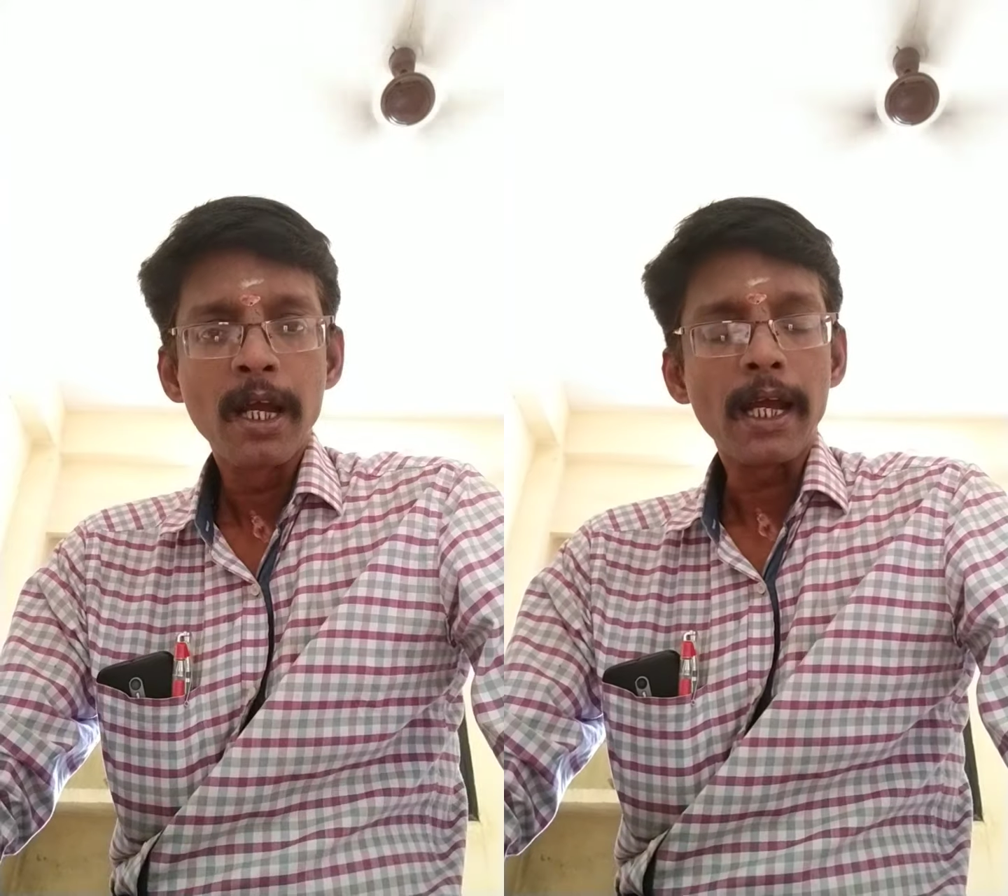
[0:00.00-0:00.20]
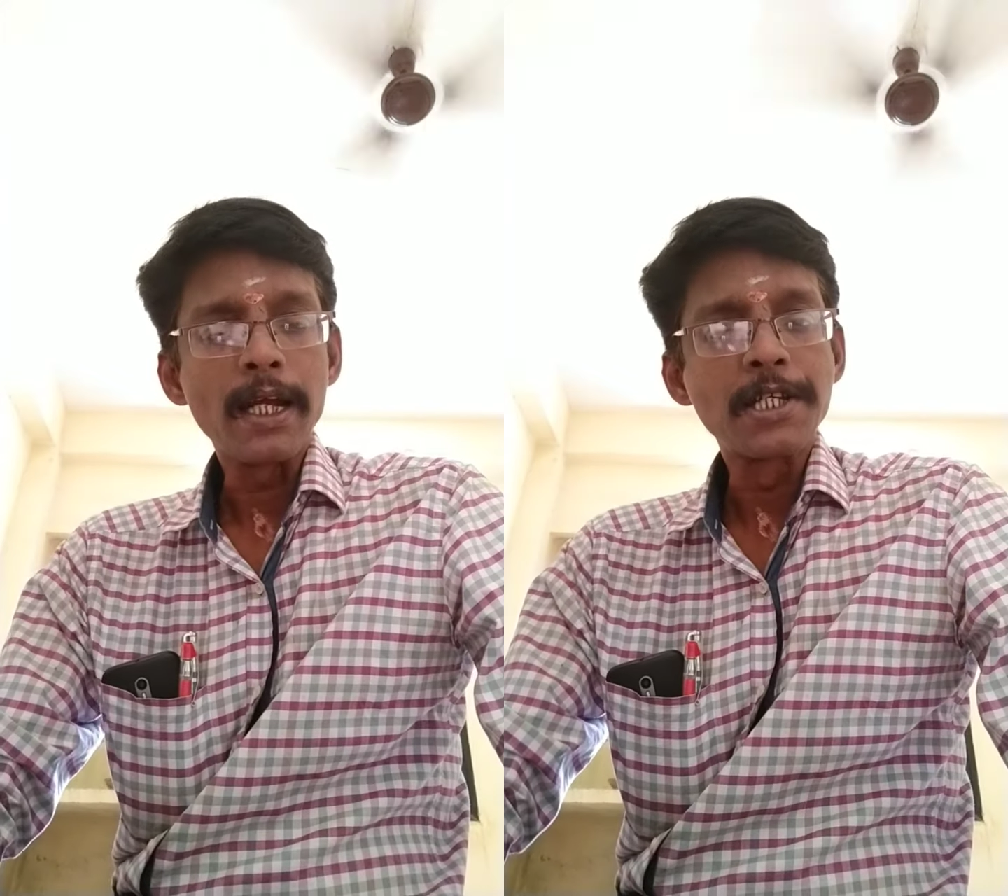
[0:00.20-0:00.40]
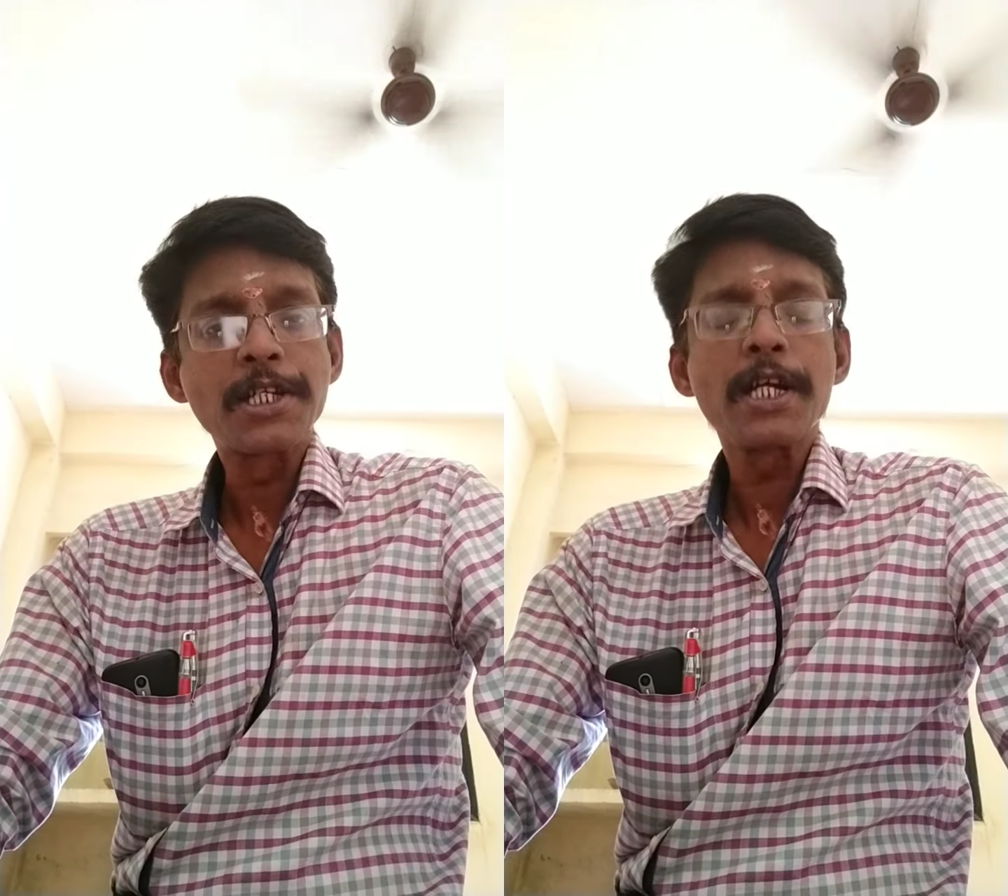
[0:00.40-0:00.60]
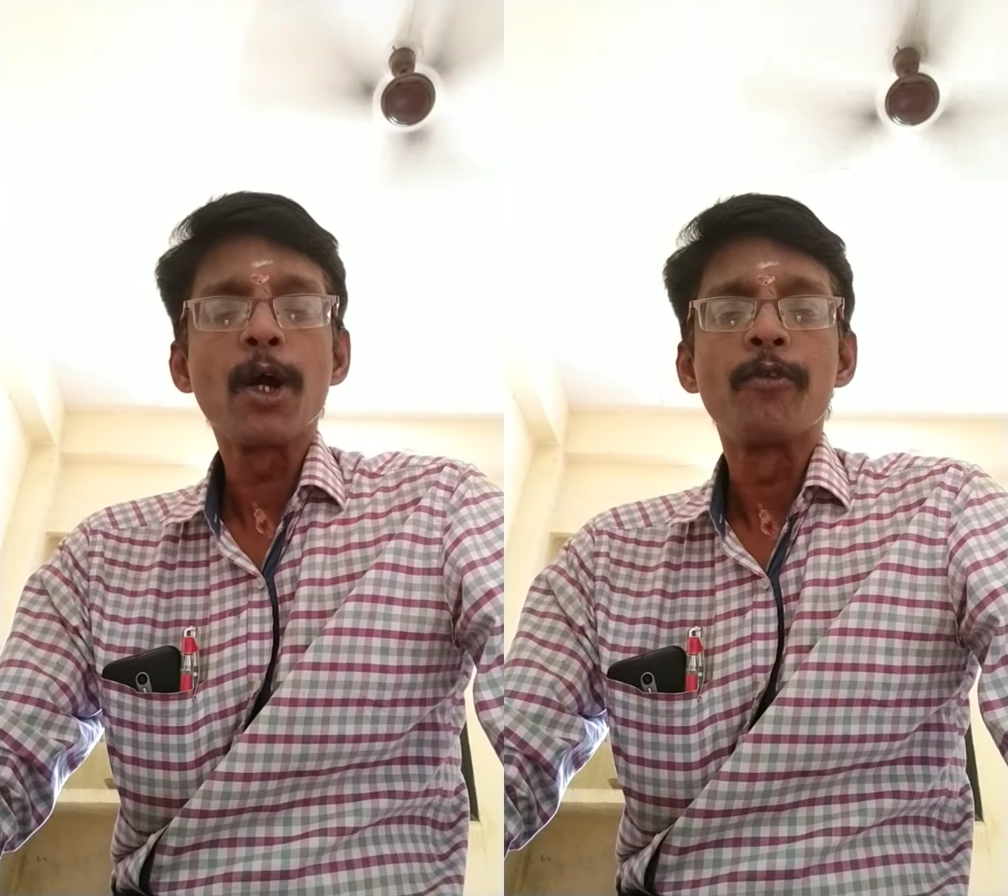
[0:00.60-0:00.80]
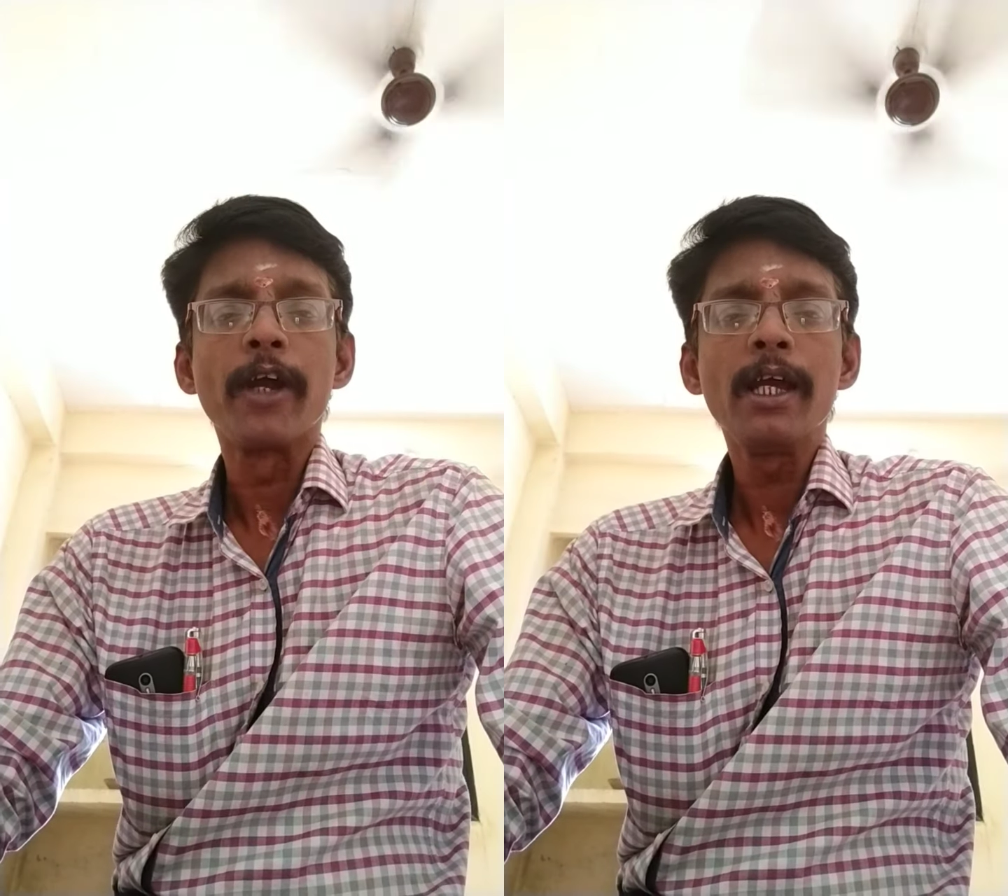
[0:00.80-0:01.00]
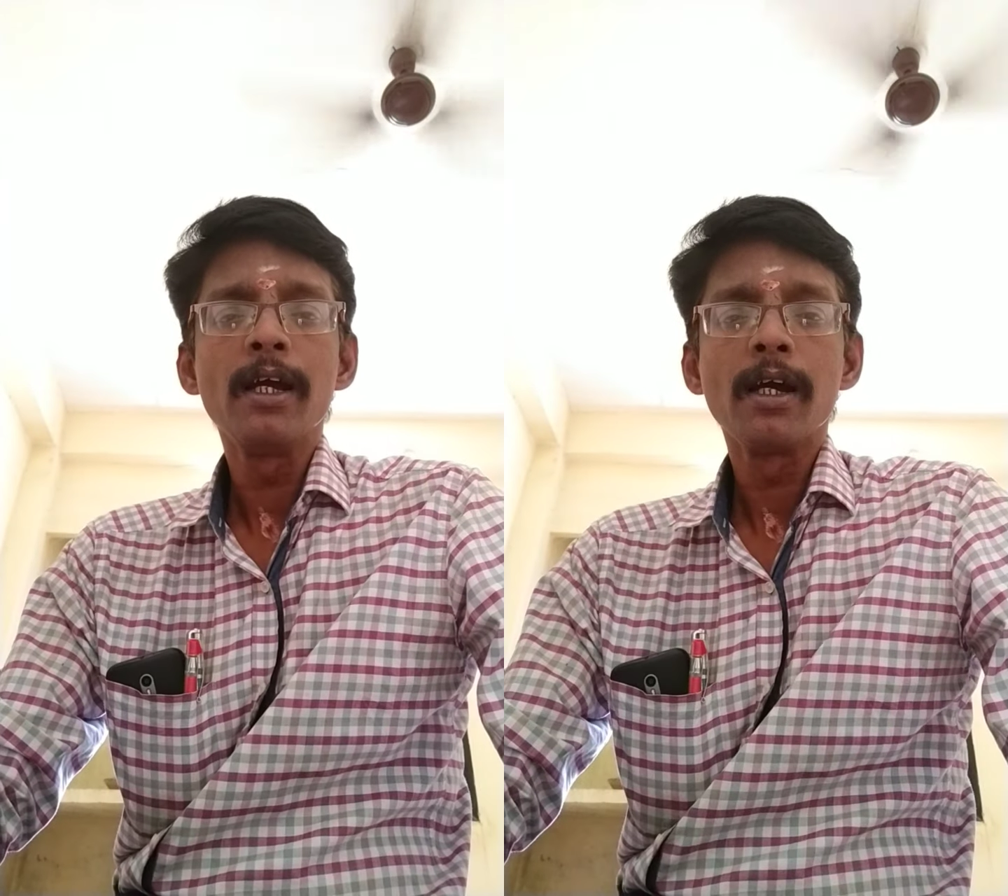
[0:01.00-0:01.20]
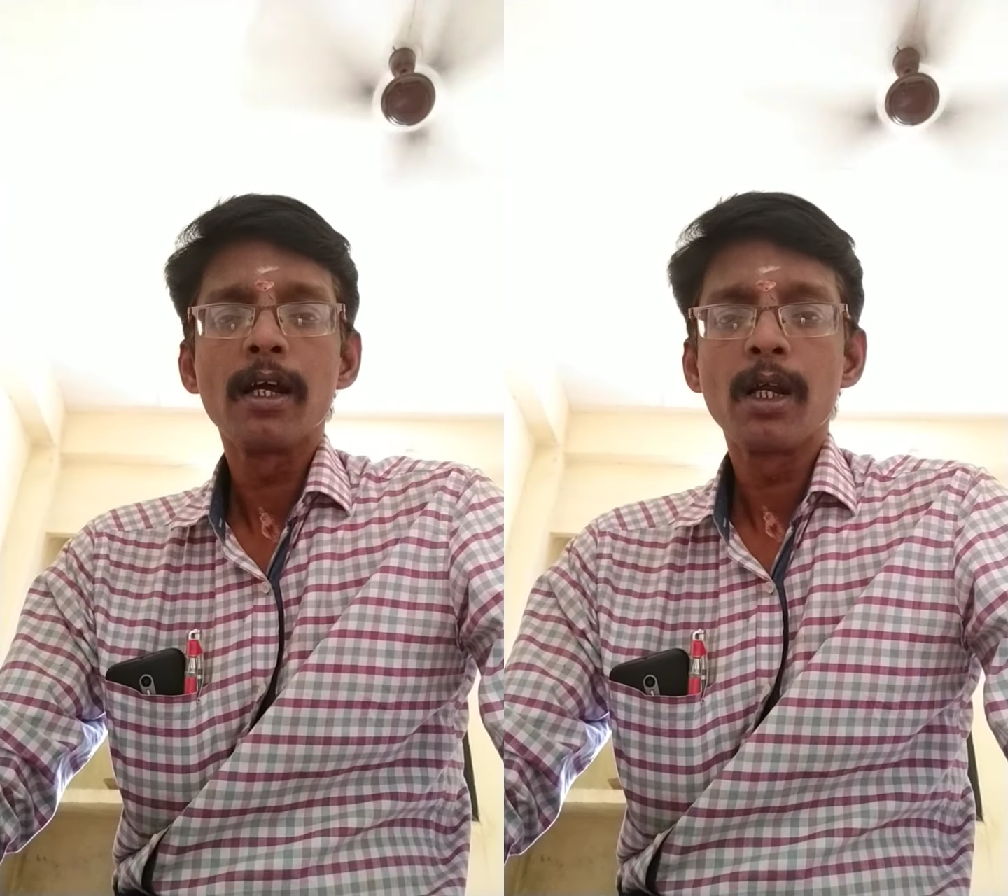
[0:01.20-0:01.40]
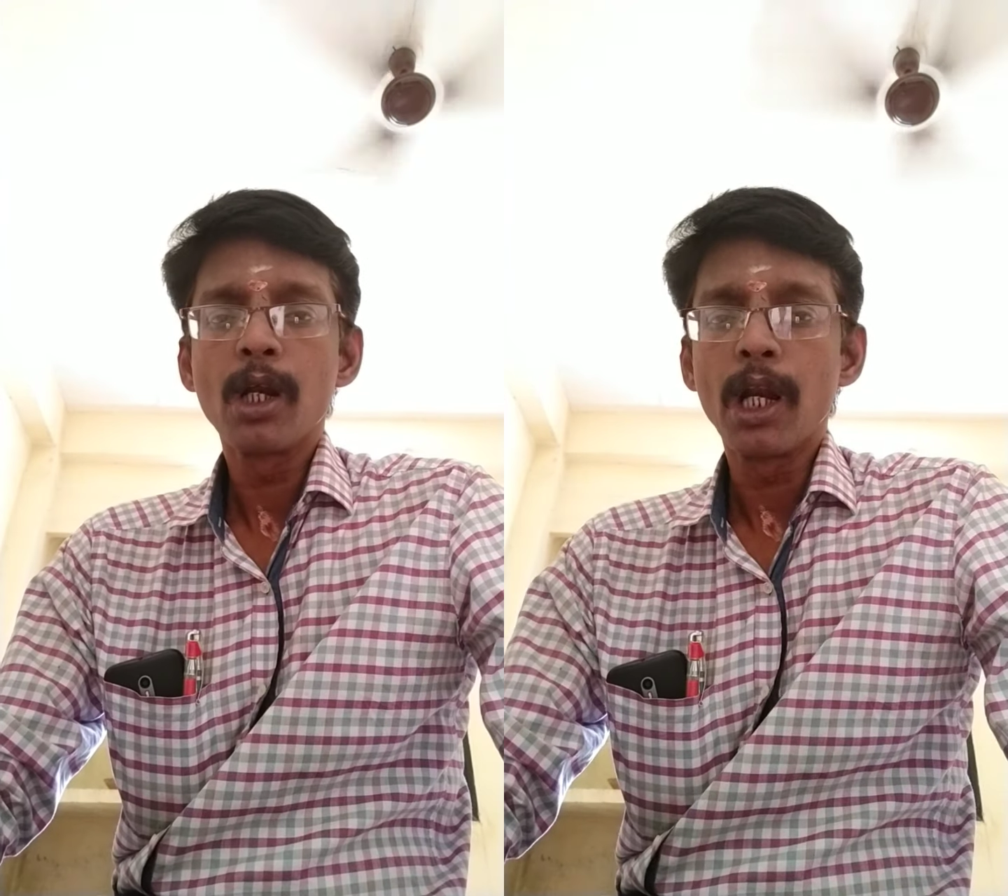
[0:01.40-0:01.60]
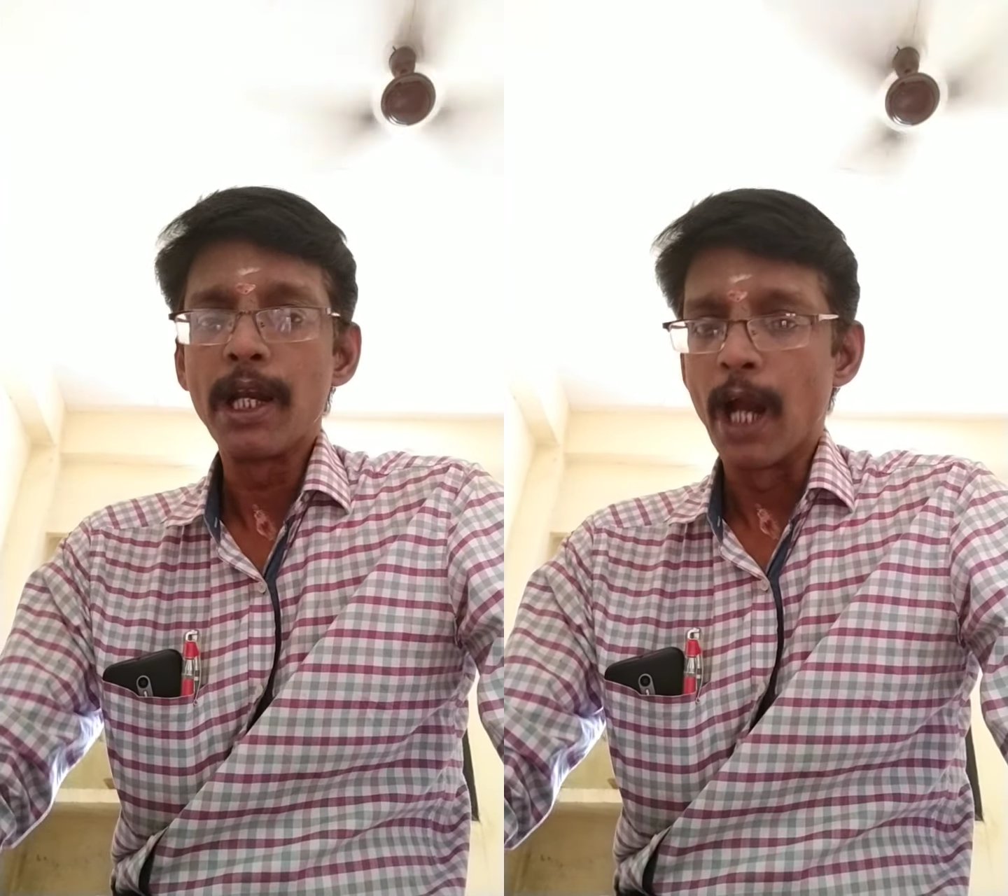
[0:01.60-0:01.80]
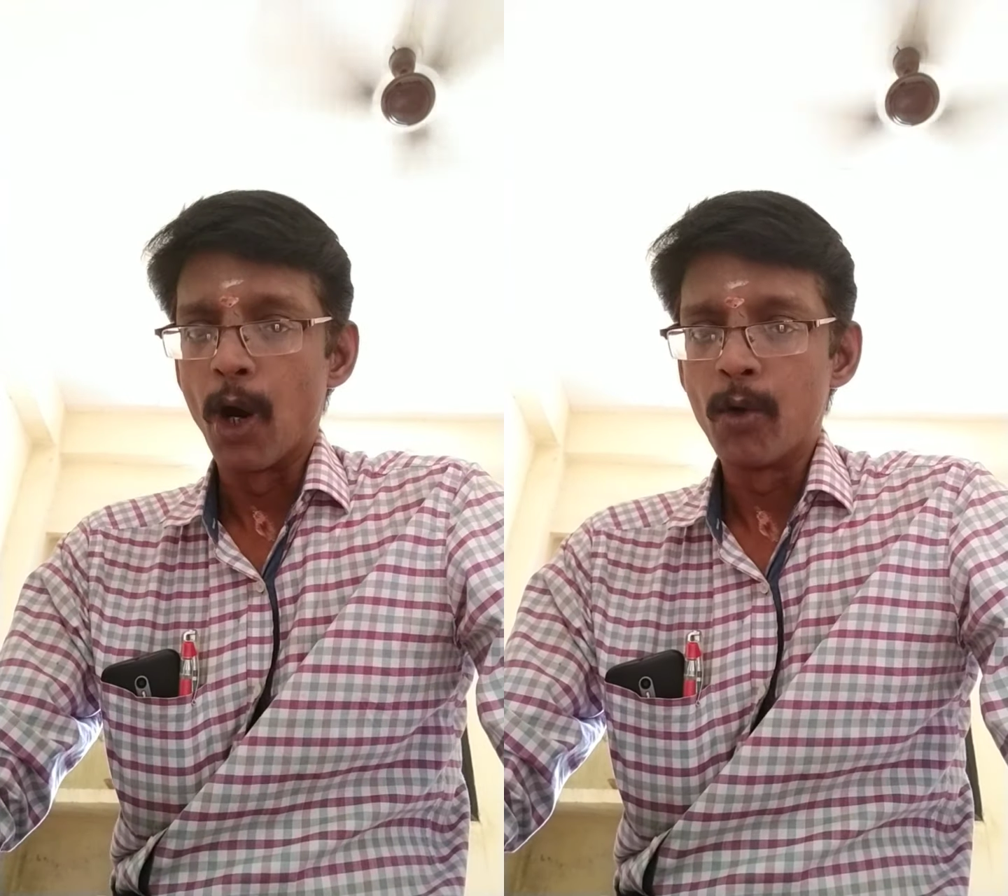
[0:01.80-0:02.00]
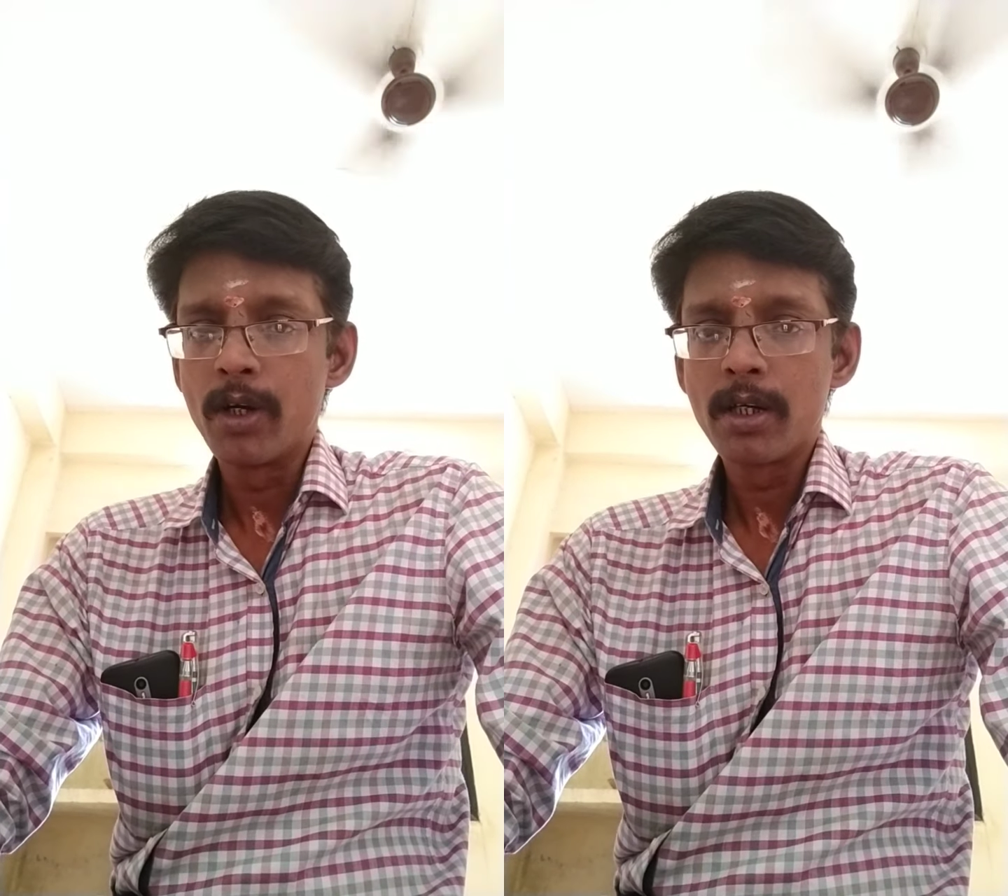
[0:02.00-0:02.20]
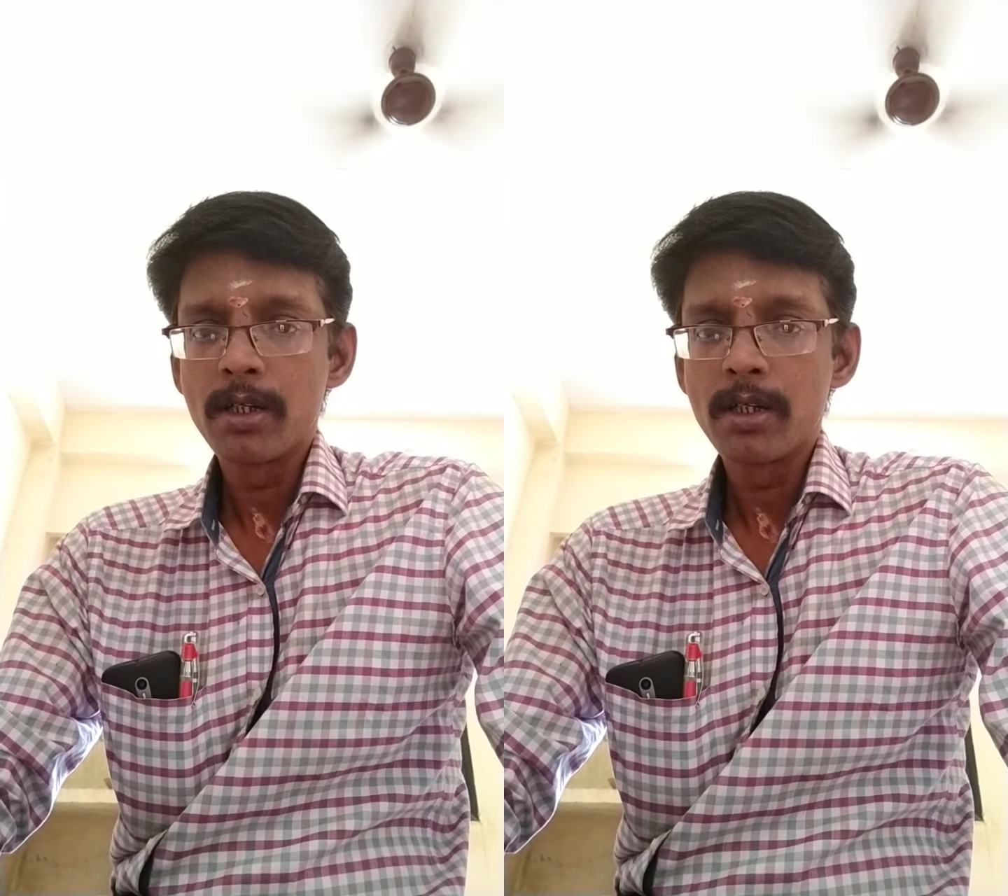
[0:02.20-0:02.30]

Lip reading: instead of a noun.